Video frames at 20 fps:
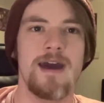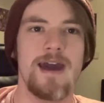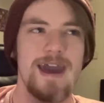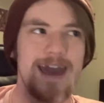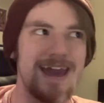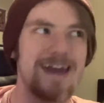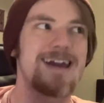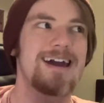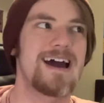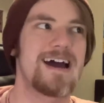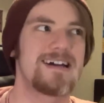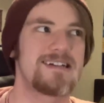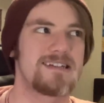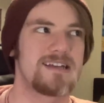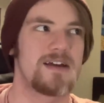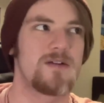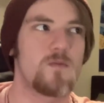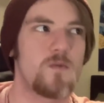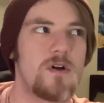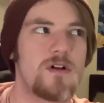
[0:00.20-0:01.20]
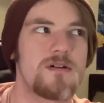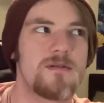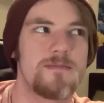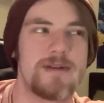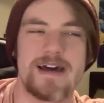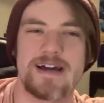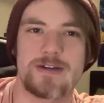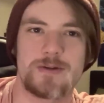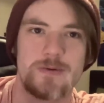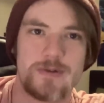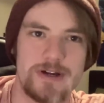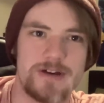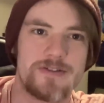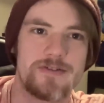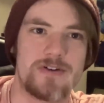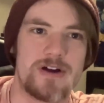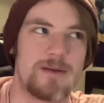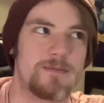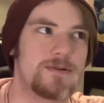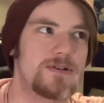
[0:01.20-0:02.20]
Hey guys, and welcome back to
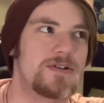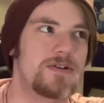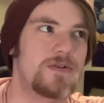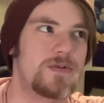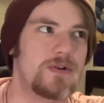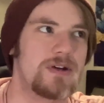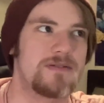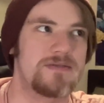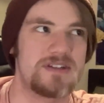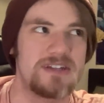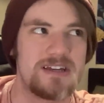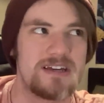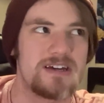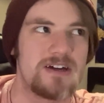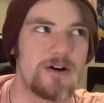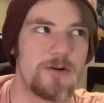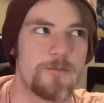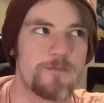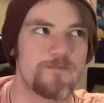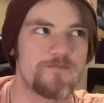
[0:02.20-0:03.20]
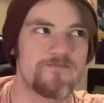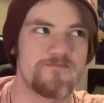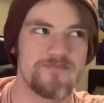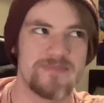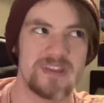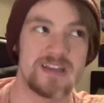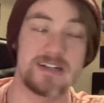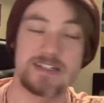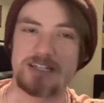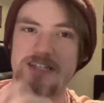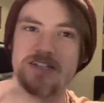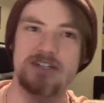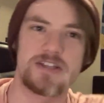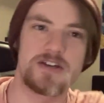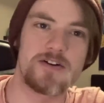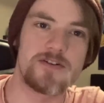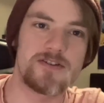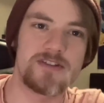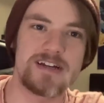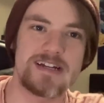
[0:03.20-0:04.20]
another episode of CO. Since
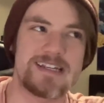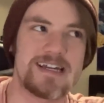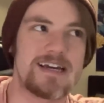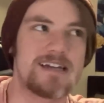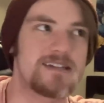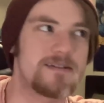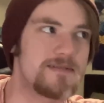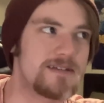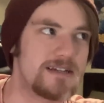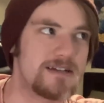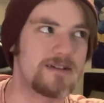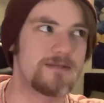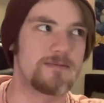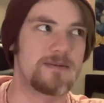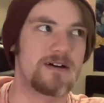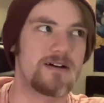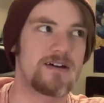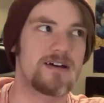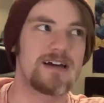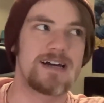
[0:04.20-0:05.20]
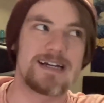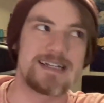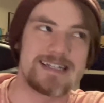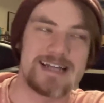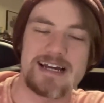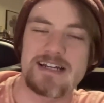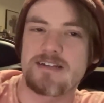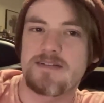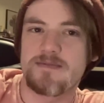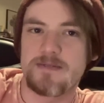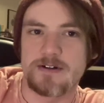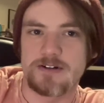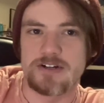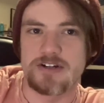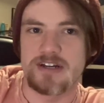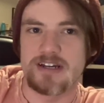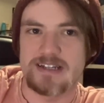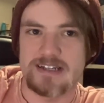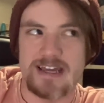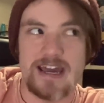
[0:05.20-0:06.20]
the early days of cinema, science
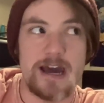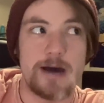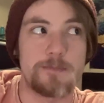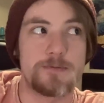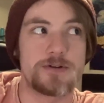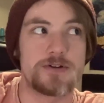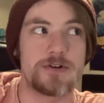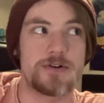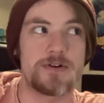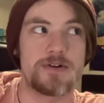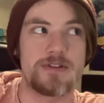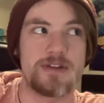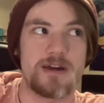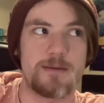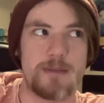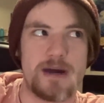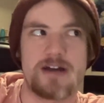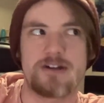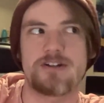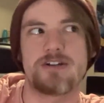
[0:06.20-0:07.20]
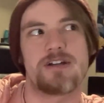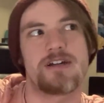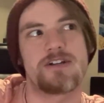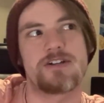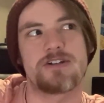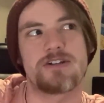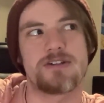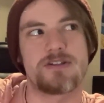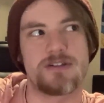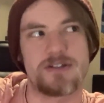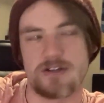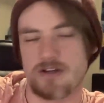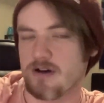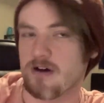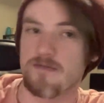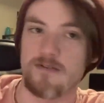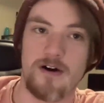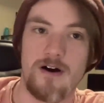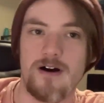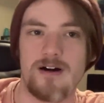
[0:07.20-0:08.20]
fiction has captured the imaginations
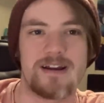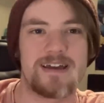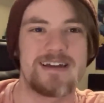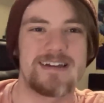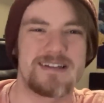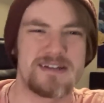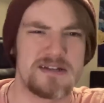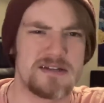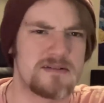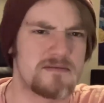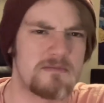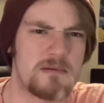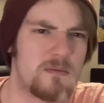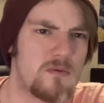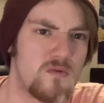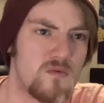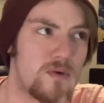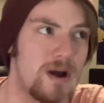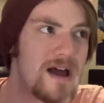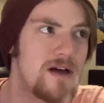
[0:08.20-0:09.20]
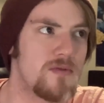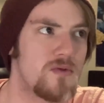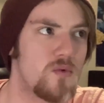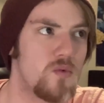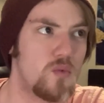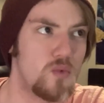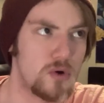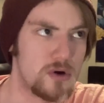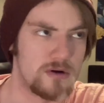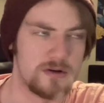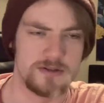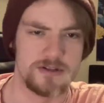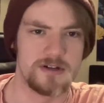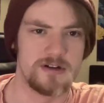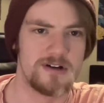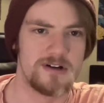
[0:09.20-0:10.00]
of audiences from around the world.